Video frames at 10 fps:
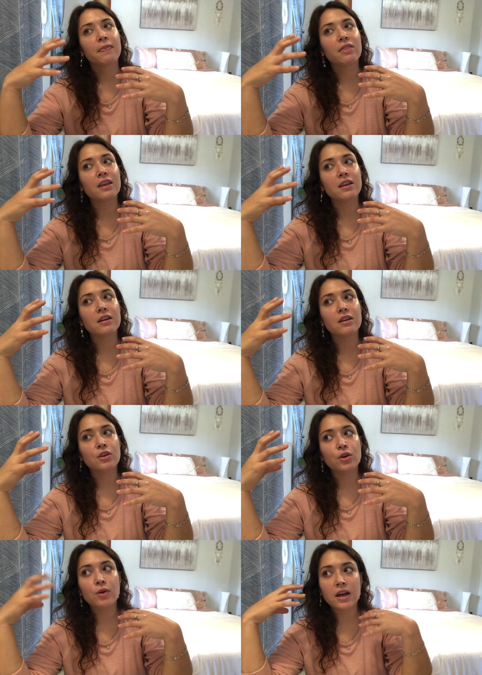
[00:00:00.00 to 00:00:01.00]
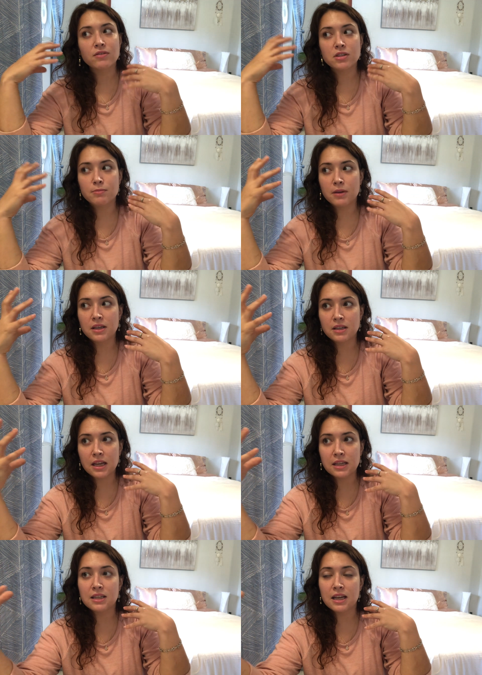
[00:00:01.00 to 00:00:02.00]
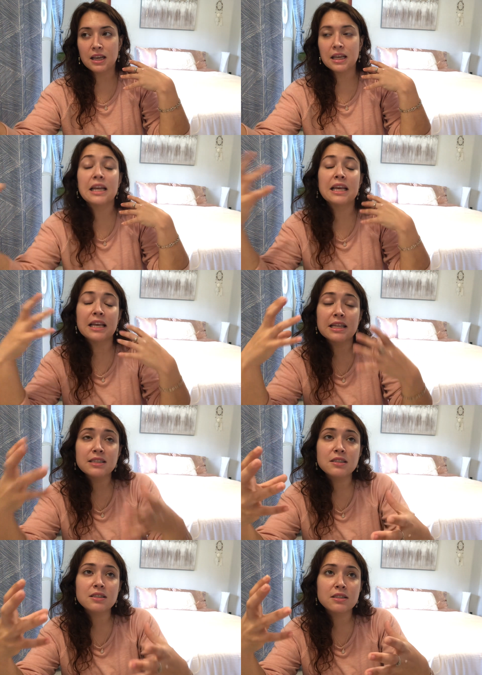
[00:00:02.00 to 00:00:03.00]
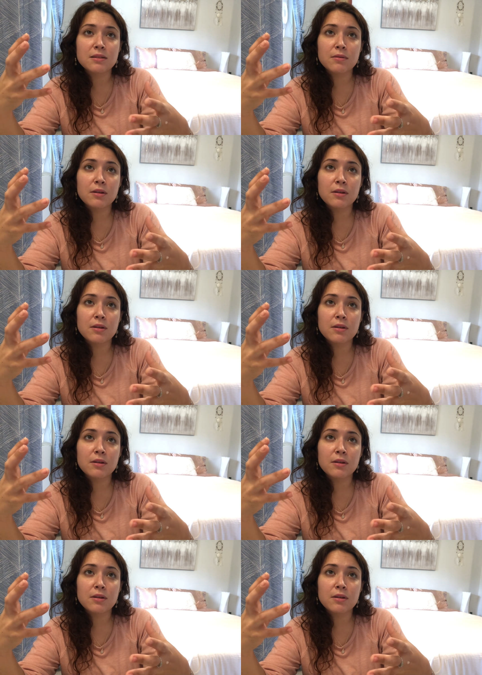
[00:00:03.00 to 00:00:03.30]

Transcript: then you have to, it, it, it is